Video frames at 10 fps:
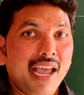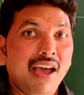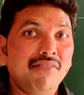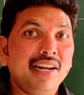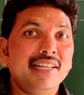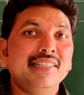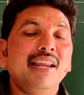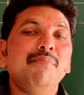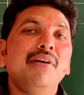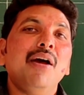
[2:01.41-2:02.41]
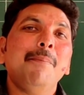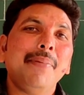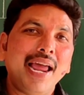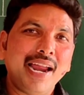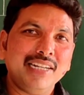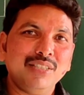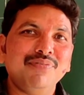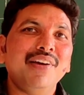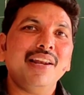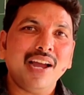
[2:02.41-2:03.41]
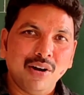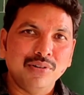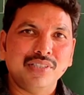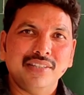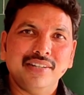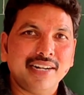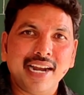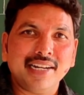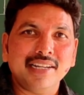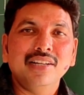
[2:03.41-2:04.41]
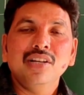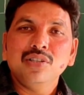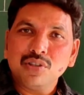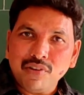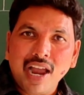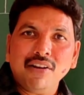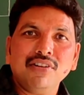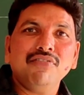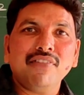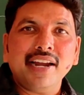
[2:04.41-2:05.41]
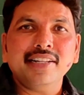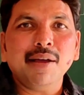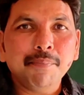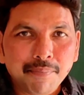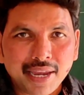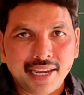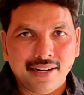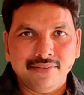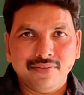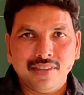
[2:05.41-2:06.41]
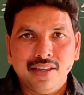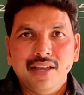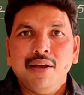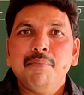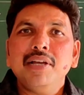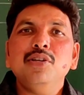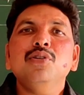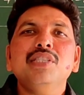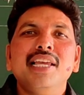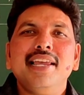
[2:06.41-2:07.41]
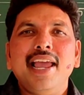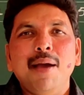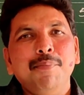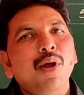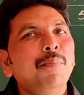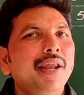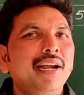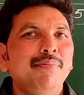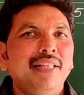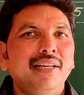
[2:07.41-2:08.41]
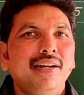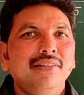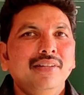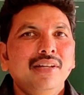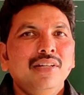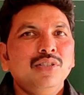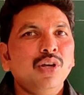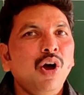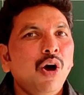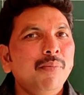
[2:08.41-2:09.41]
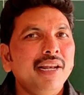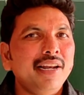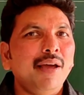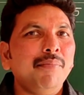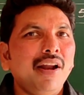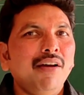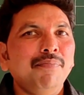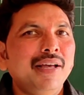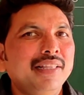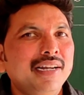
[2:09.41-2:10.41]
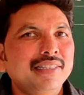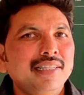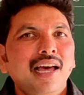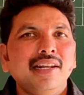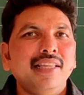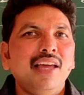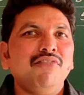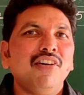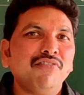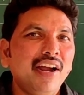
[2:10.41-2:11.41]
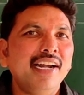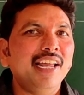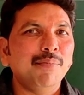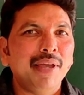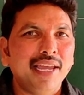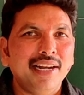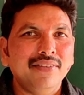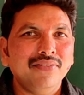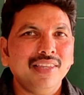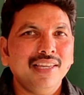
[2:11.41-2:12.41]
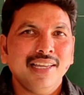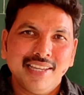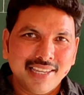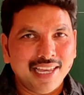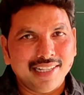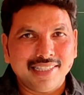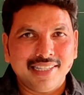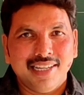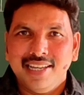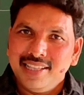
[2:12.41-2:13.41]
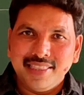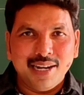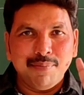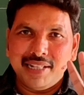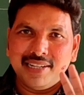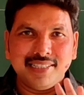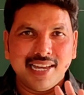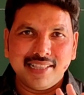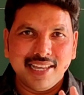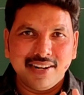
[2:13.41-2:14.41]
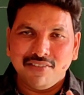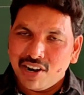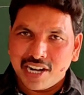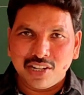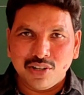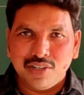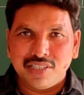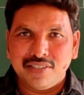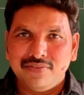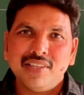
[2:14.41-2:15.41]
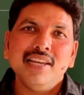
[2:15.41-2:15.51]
Average number of plants per house, right? So we have to find the mean by using appropriate method. So how many number of methods are there for finding mean? Yes, 3 methods are there. What are those?